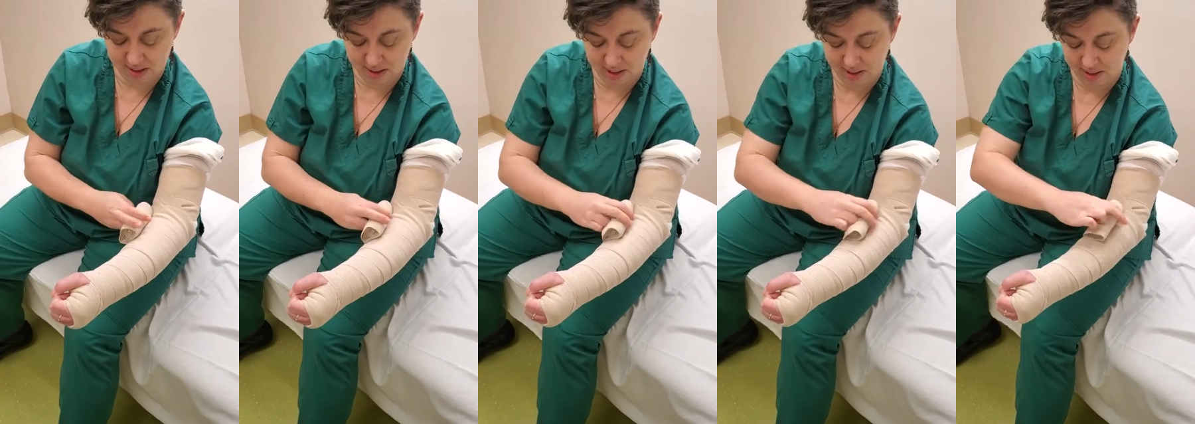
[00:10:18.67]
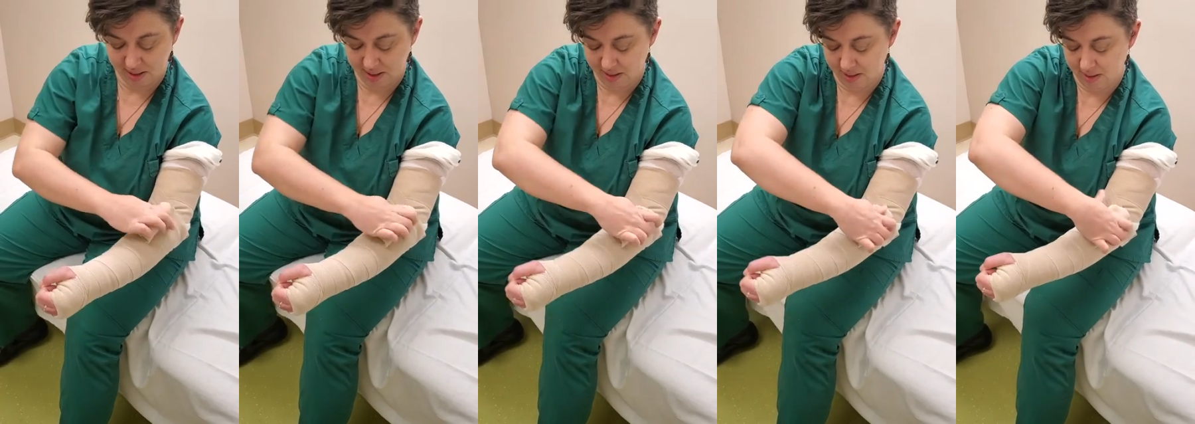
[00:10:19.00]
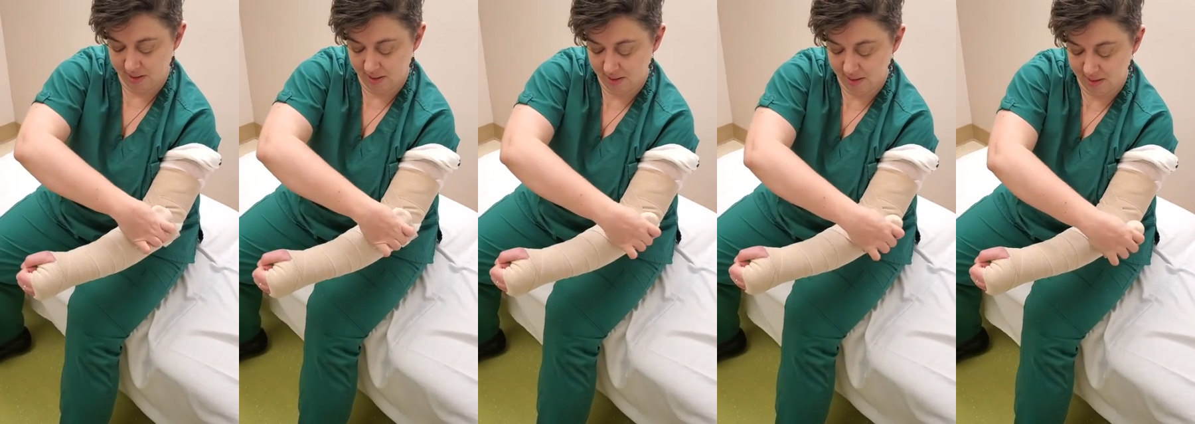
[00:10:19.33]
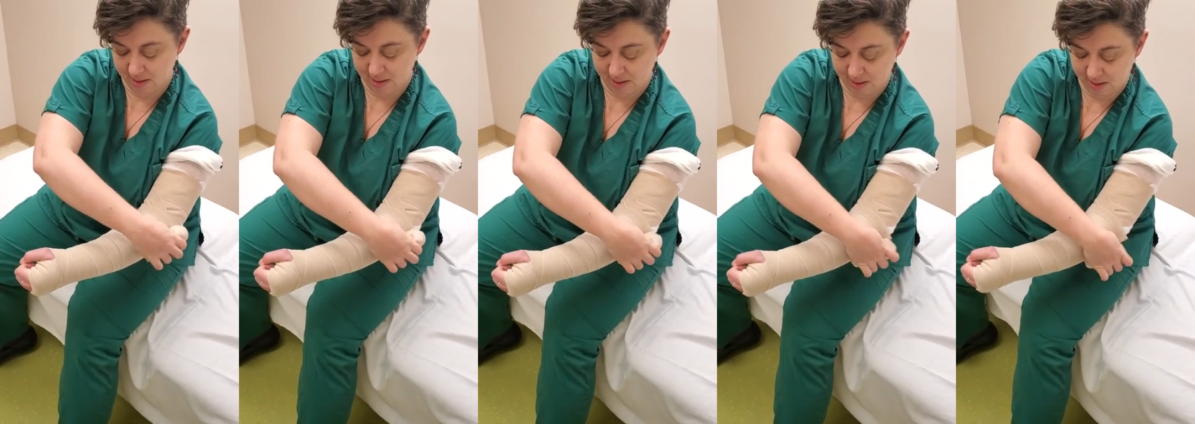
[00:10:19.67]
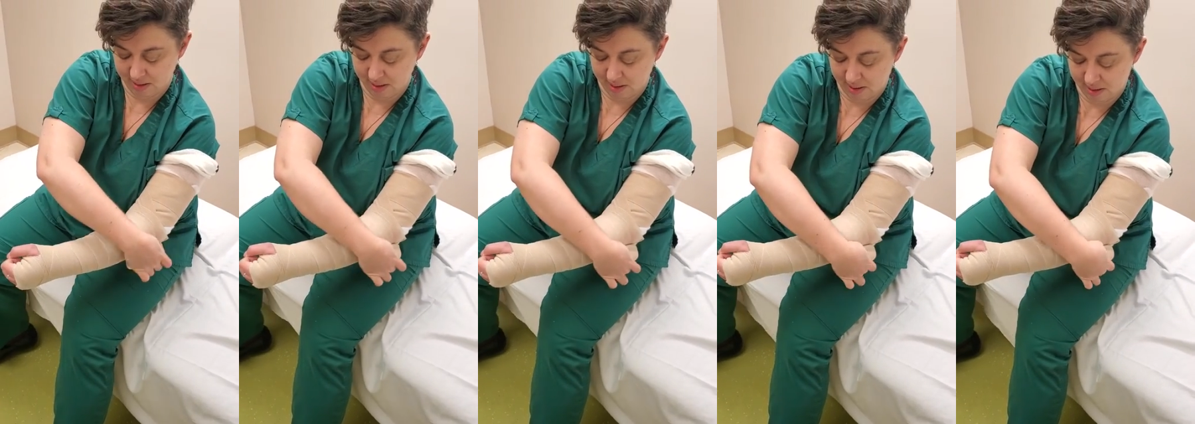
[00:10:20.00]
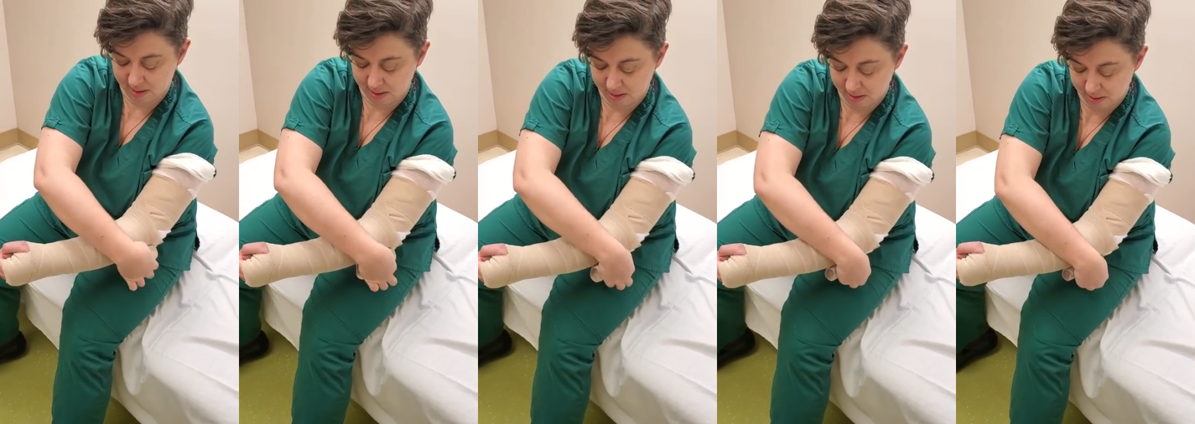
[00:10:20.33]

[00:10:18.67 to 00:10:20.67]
(no one is talking)